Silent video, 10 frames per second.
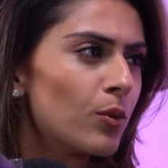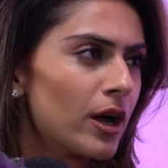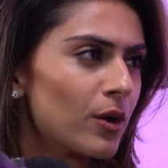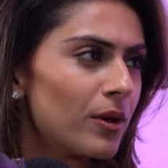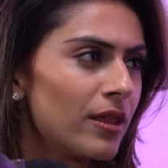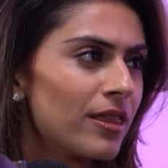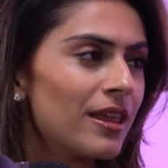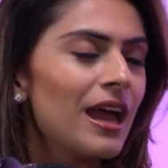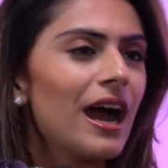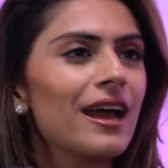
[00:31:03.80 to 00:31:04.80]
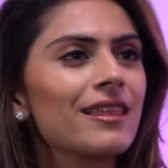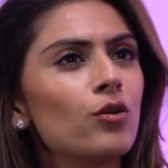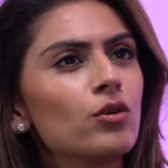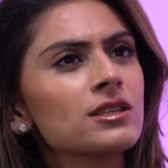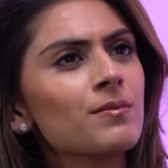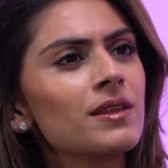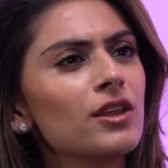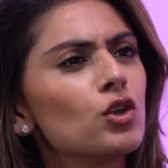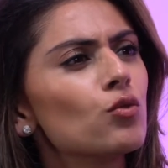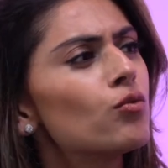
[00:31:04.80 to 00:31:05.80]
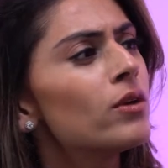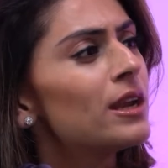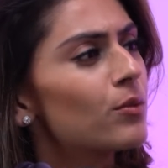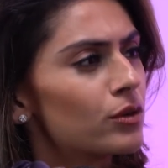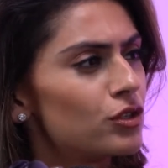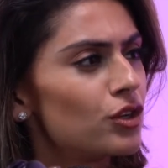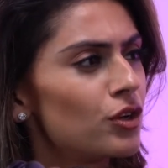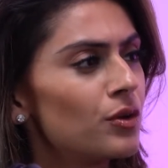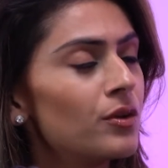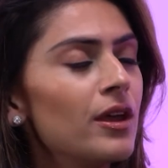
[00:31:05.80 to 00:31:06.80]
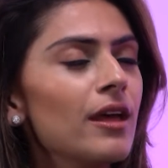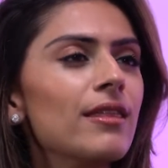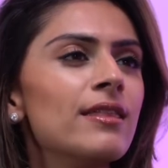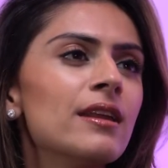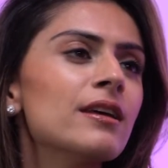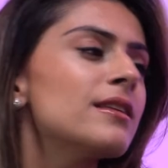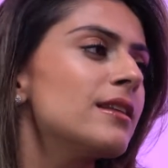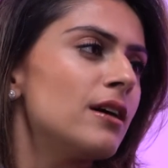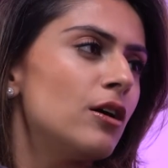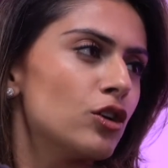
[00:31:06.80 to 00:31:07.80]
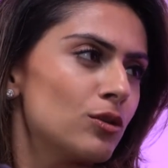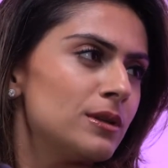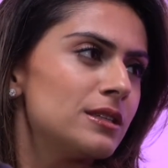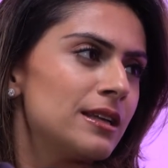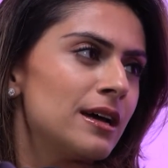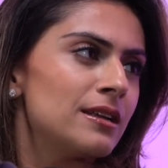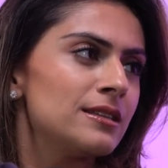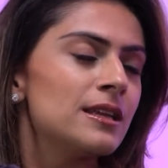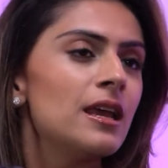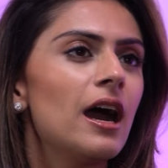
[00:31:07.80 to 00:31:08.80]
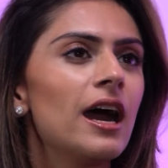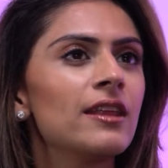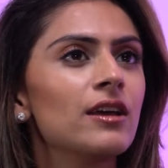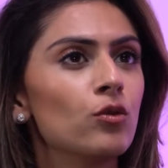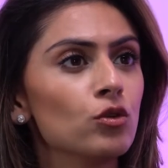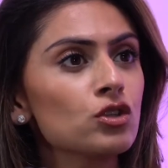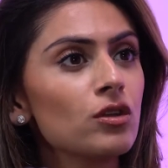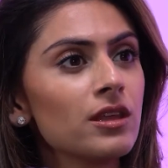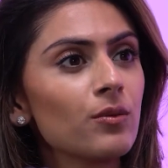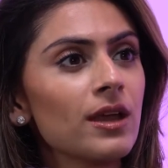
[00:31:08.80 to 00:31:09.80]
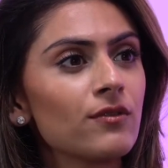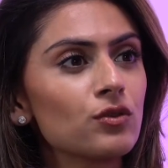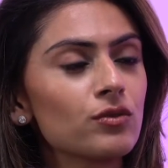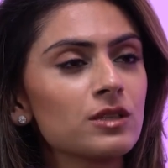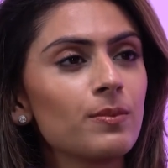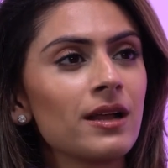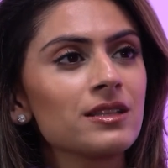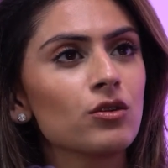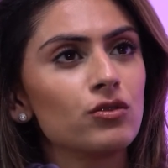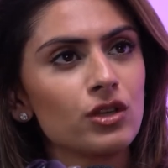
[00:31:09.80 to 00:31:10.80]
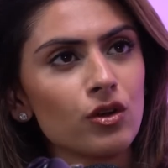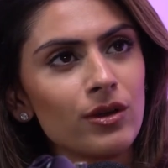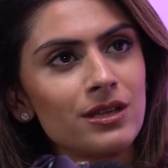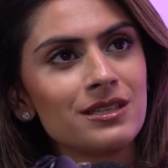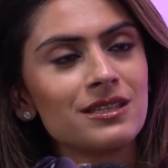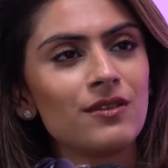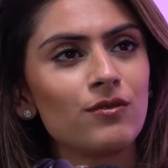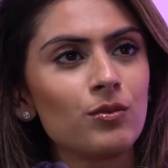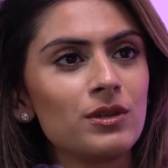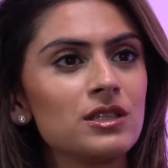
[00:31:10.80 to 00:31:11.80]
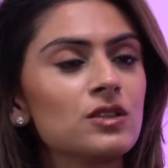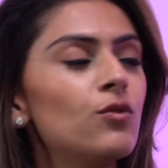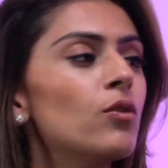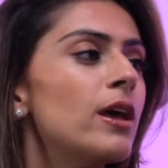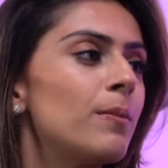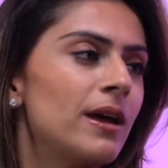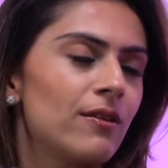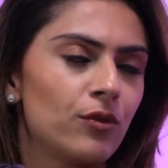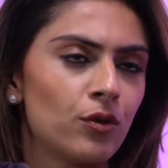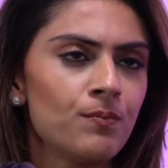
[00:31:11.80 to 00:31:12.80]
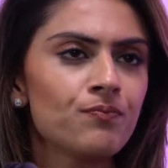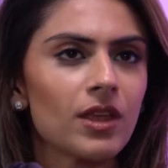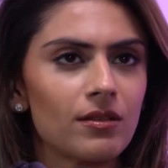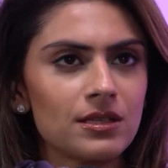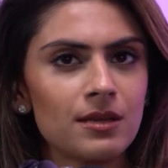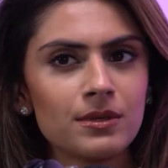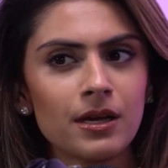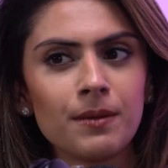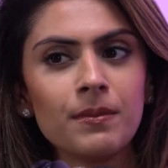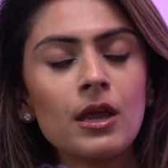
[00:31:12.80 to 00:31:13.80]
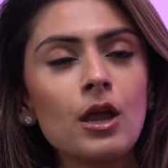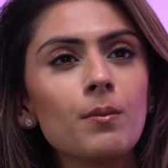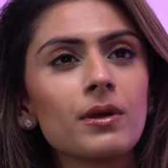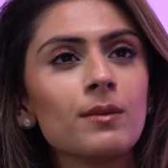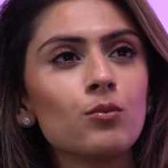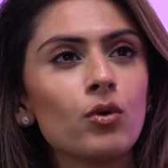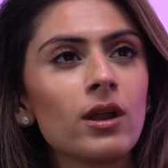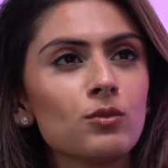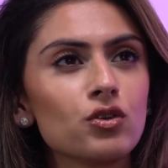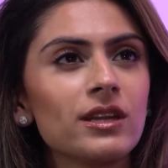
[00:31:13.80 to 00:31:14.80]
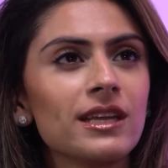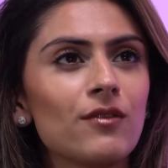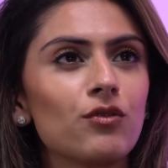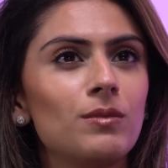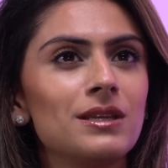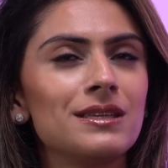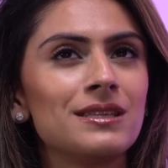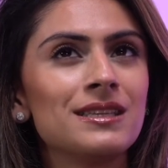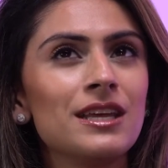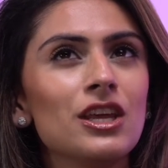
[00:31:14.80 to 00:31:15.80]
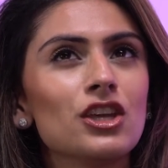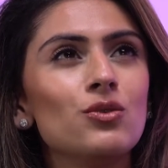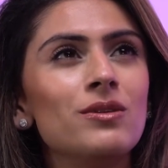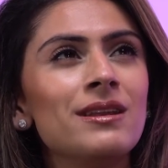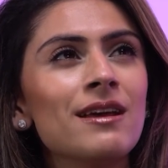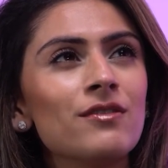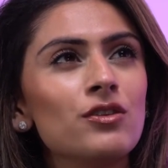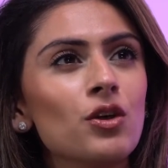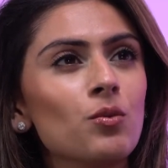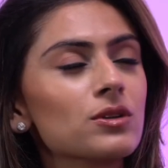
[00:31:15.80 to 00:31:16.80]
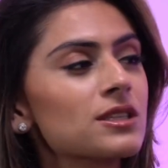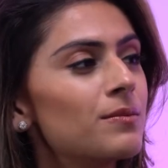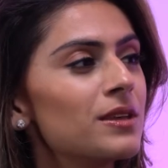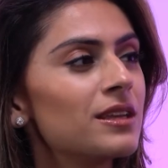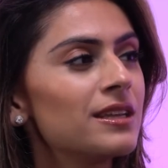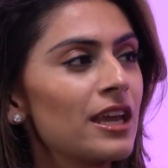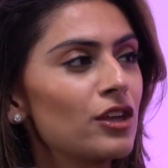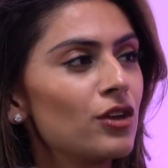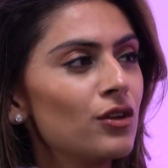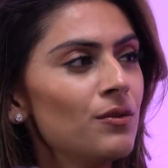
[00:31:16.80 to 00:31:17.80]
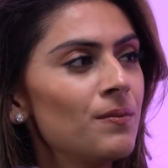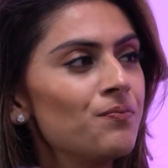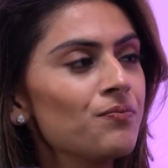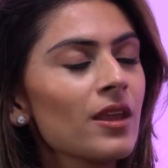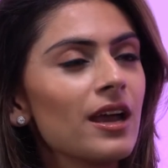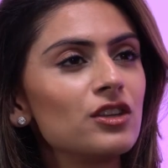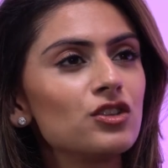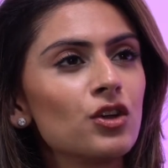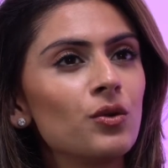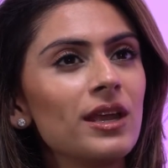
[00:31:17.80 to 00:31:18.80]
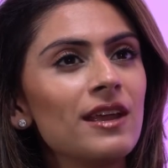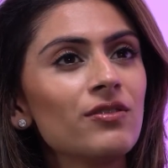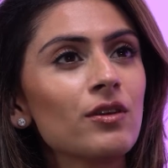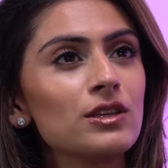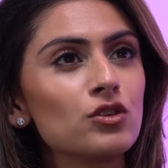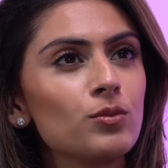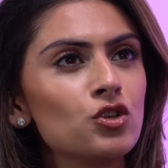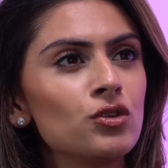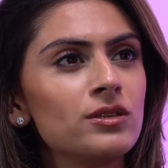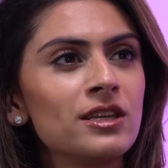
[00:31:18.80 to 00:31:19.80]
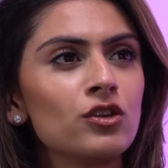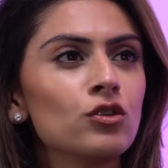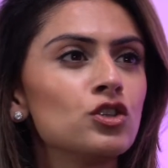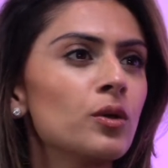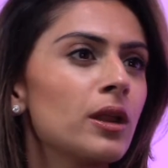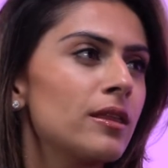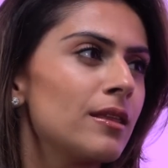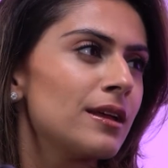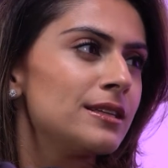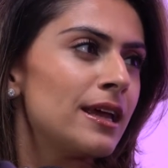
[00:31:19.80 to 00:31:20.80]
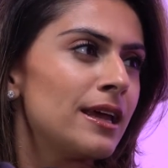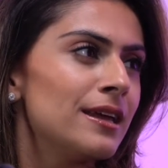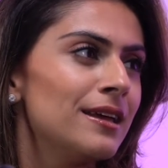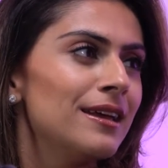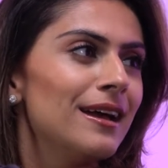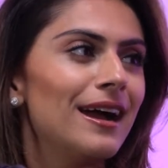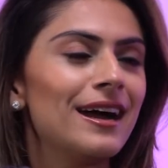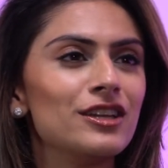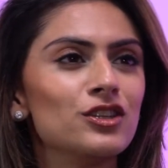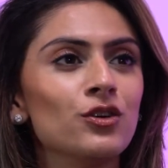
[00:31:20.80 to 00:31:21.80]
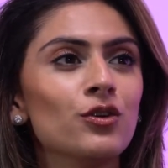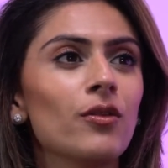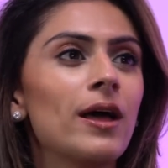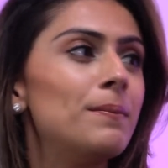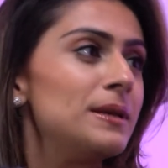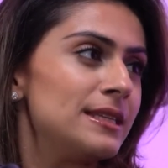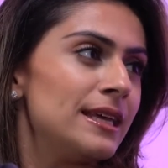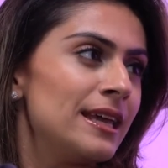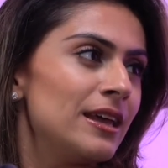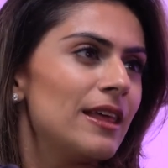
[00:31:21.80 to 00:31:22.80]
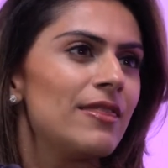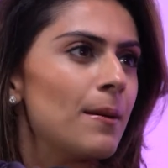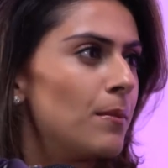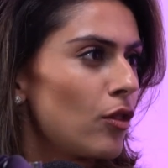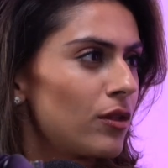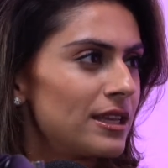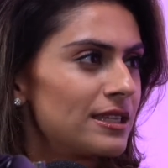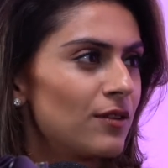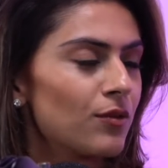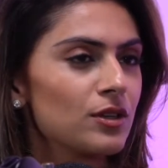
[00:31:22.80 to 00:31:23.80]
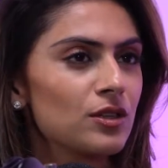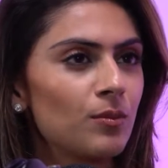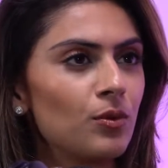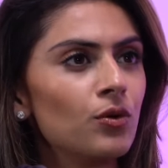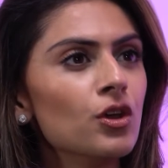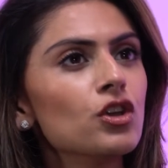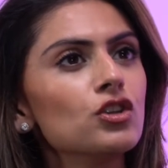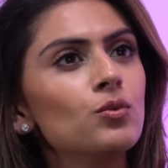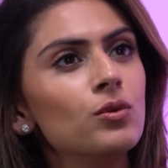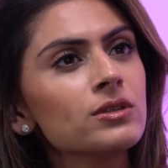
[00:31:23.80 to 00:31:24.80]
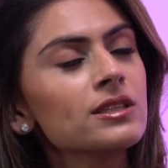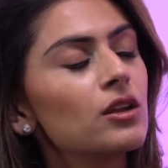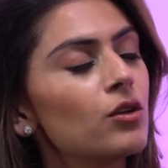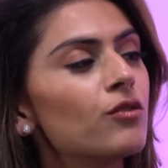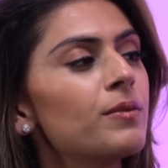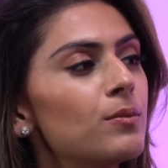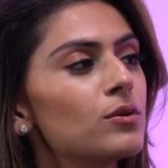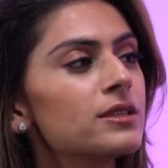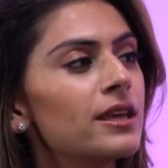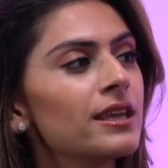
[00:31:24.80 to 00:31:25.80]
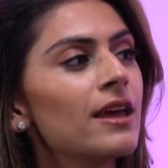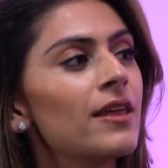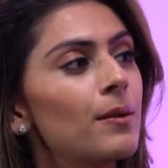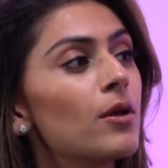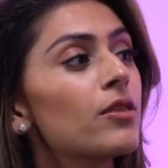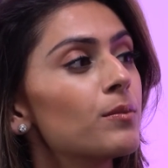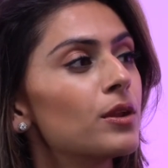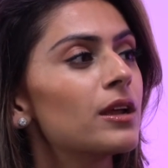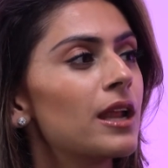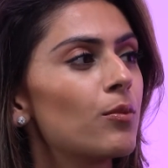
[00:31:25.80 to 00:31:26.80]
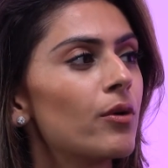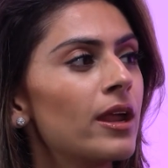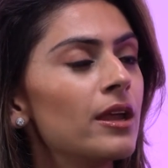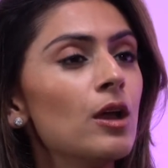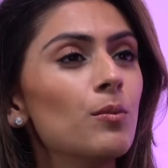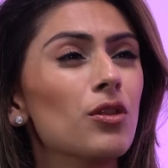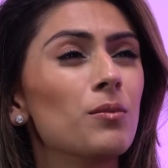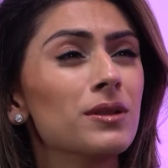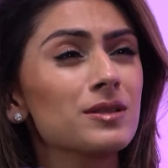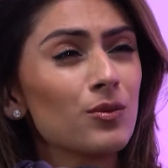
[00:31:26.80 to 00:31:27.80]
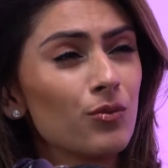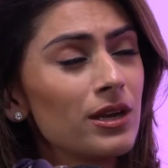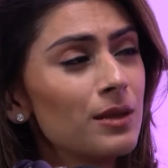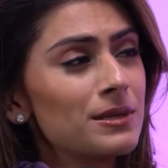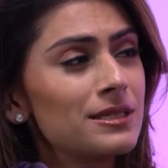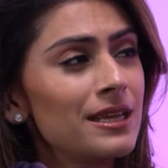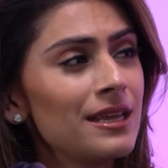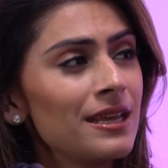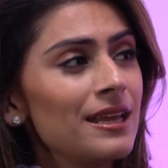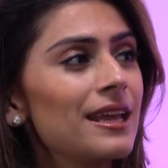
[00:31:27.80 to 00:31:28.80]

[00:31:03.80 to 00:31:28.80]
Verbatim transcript: to work with I, or something that you really want to do, then I think that argument stands. I, I, also think we have to respect content creators and influencers for their platform at the same time. But I'm, what I'm trying to get from this is you never know what something could get you. And so if there is an opportunity and you're not doing anything that day and you're not that busy that month, let's say, for example, you will see a lot of people saying, yeah, that month I'm going to collaborate. But on the months I'm really busy, you're